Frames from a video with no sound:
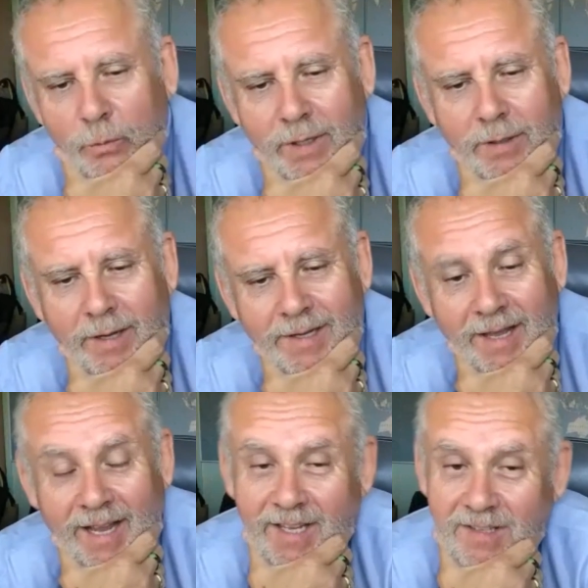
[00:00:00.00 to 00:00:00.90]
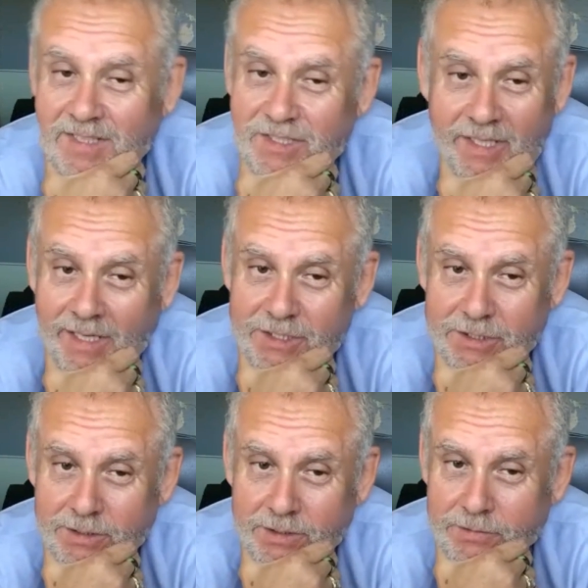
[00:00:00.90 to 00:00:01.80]
Well, I guess
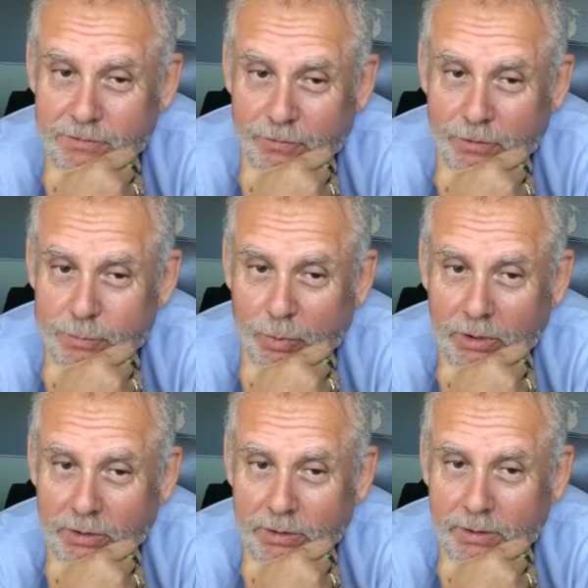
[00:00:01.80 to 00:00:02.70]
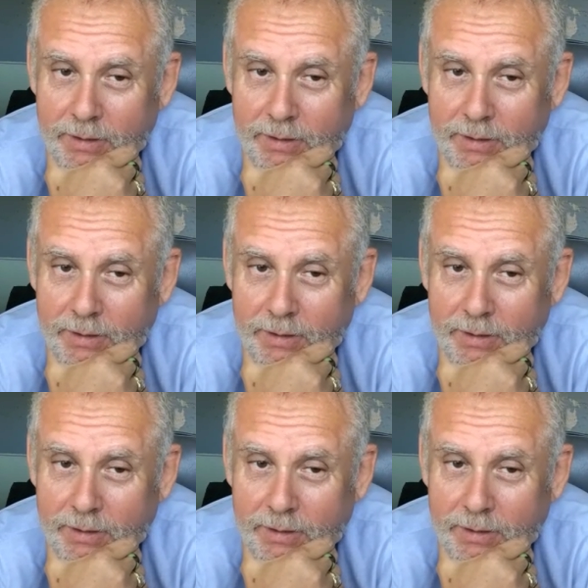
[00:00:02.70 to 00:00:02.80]
education is the first part.